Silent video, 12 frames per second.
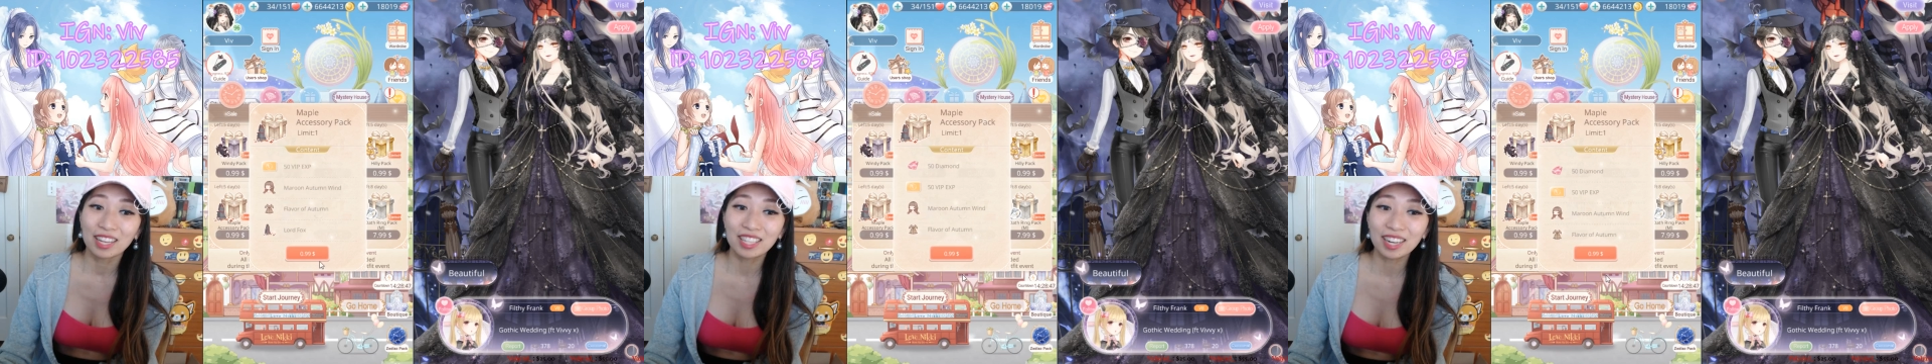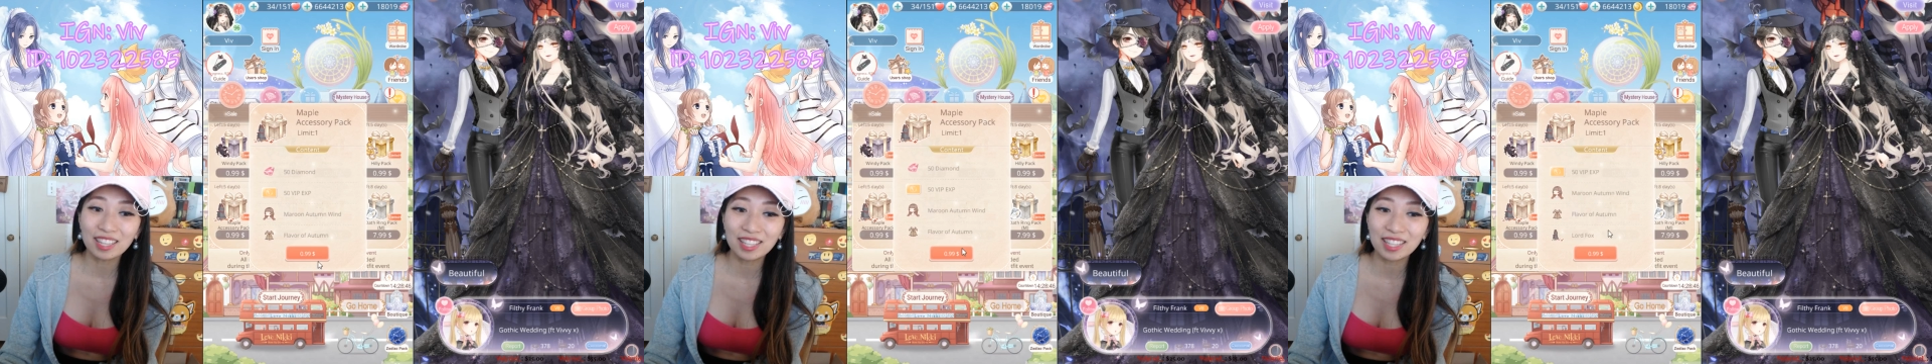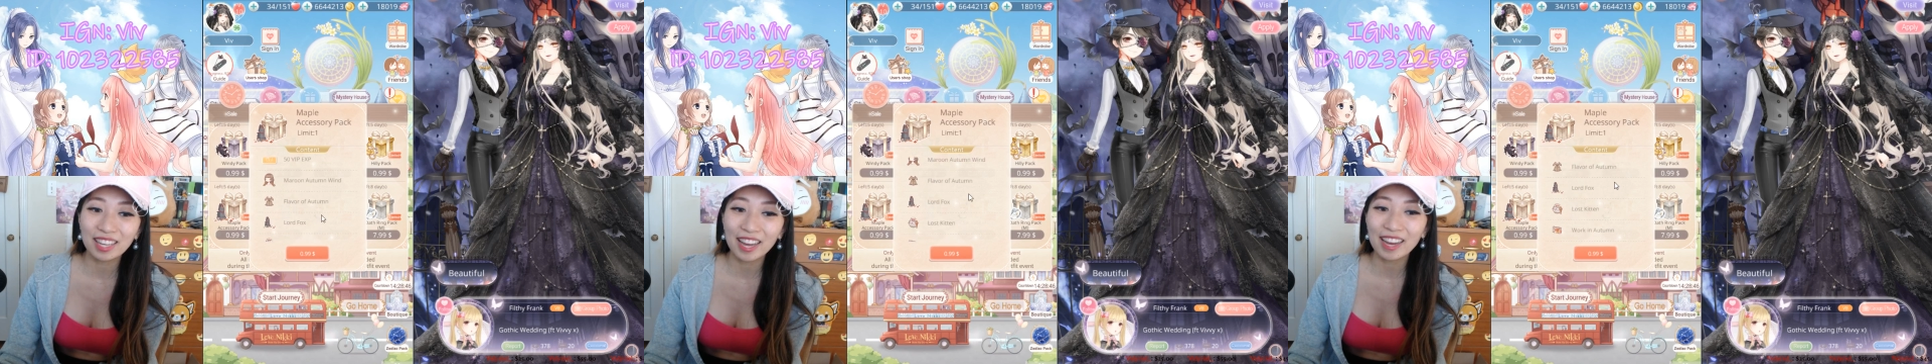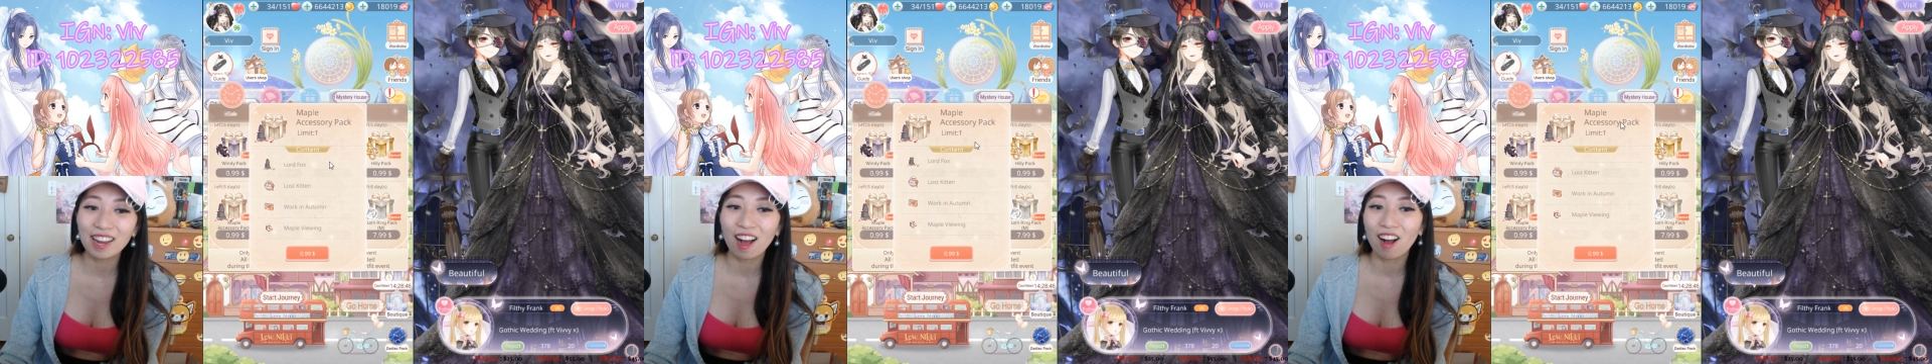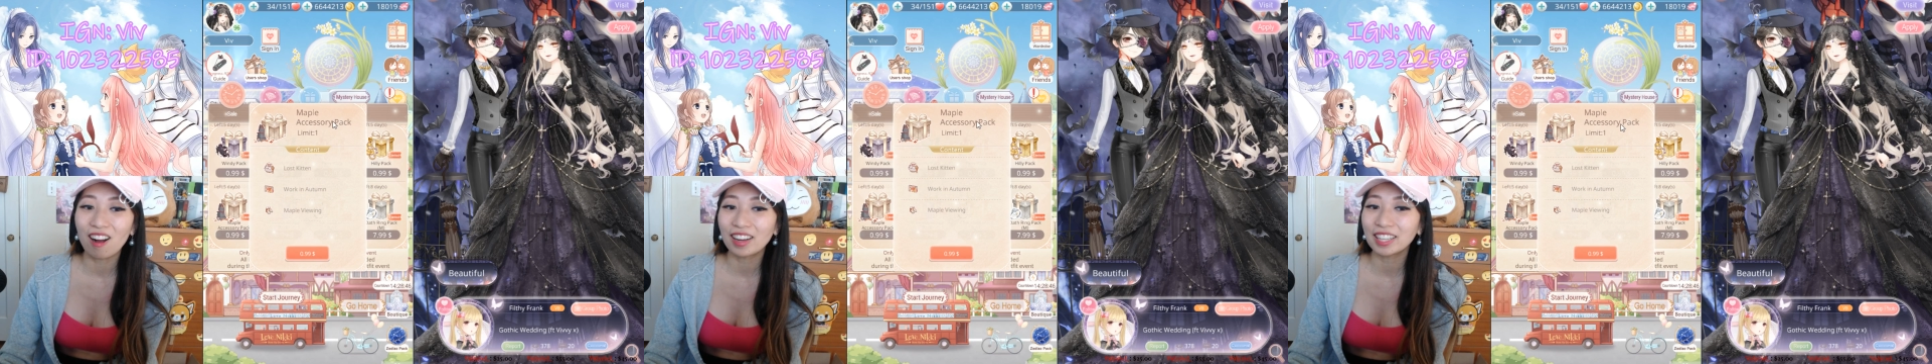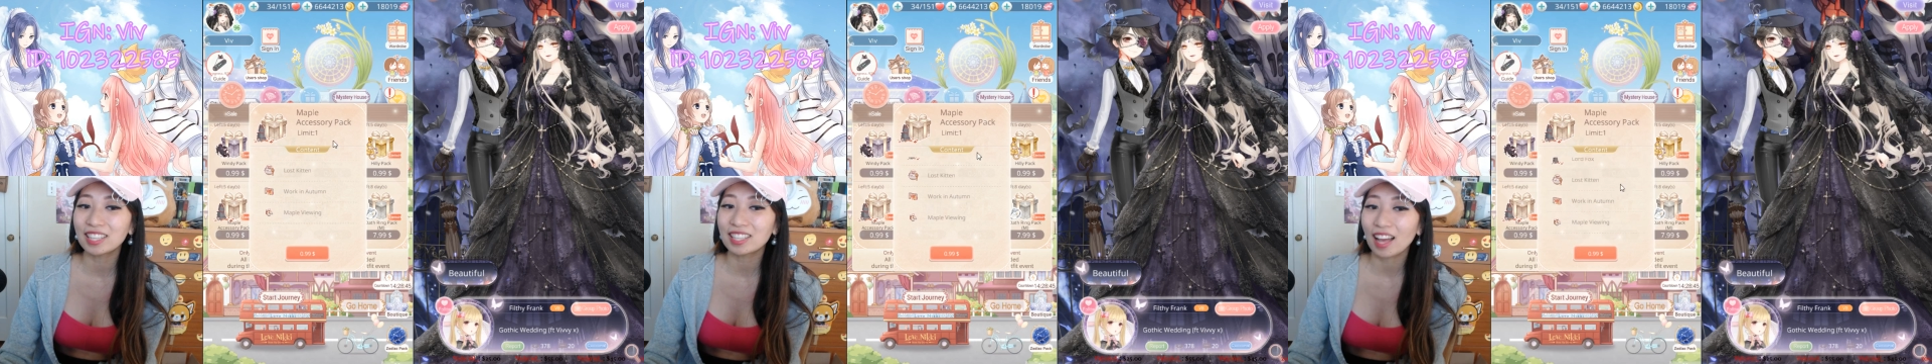Just seeing
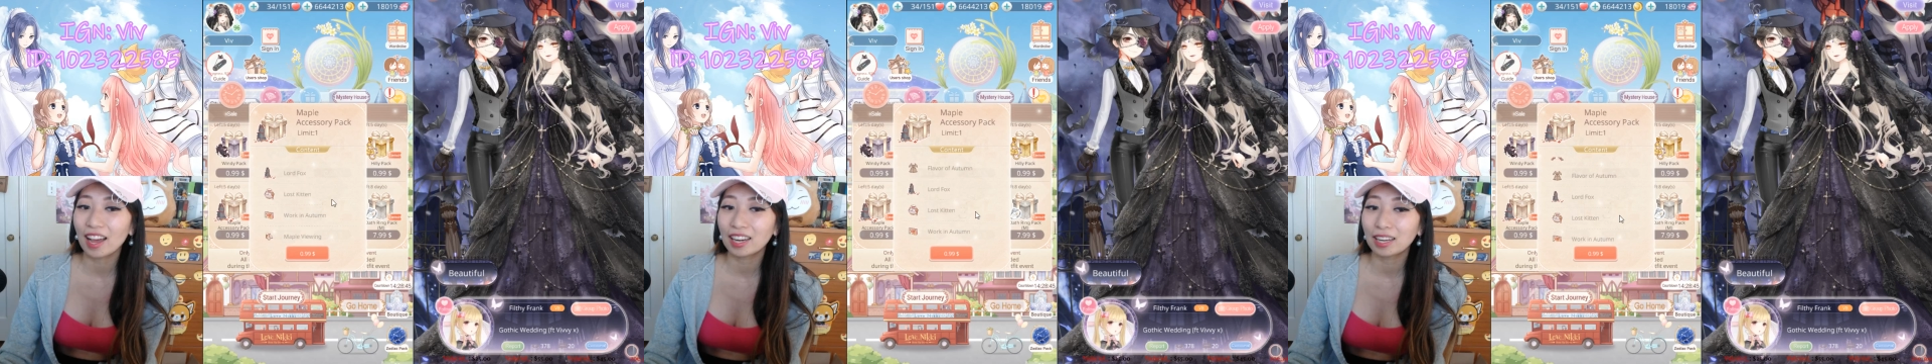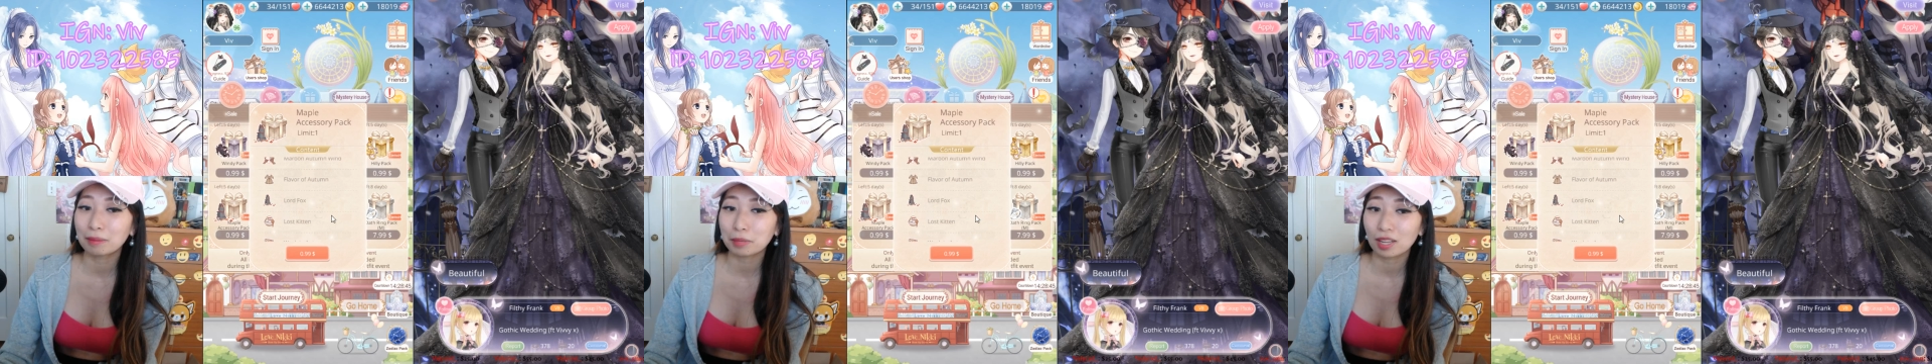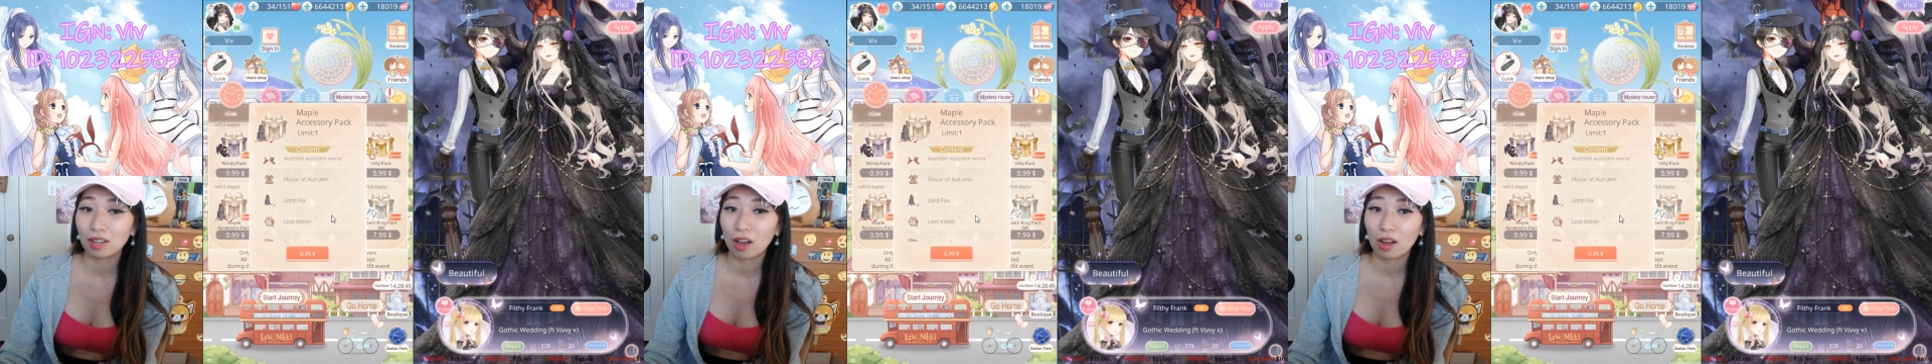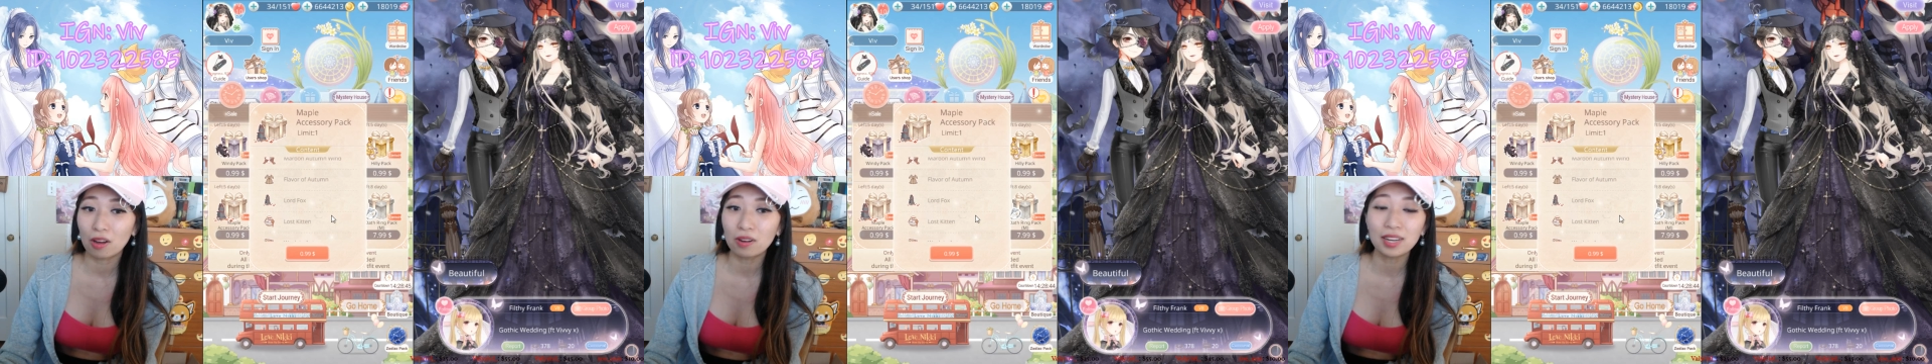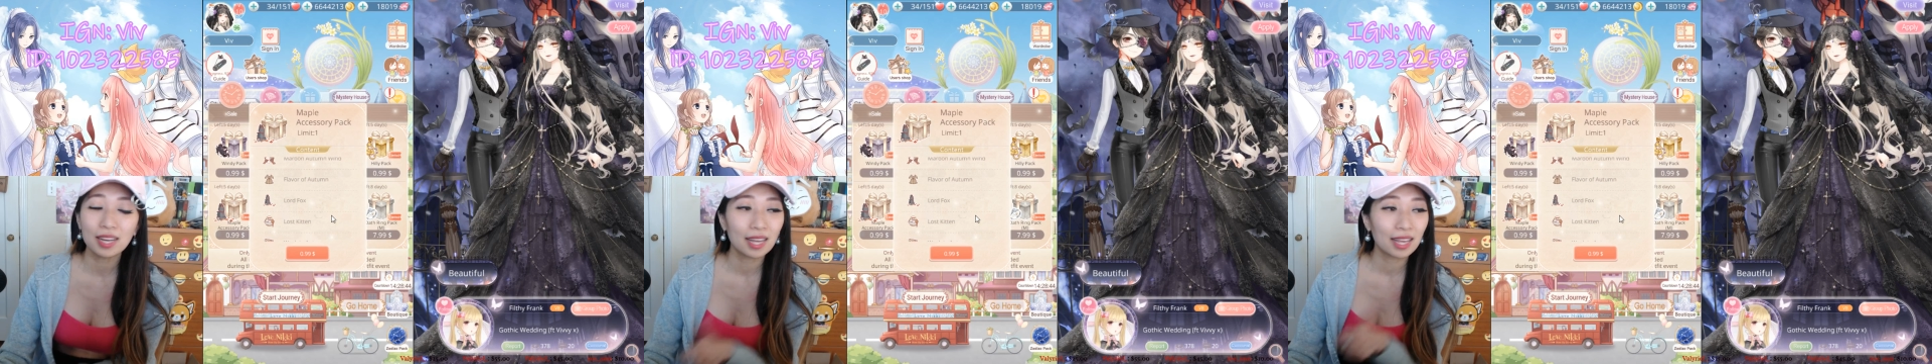all these items alone,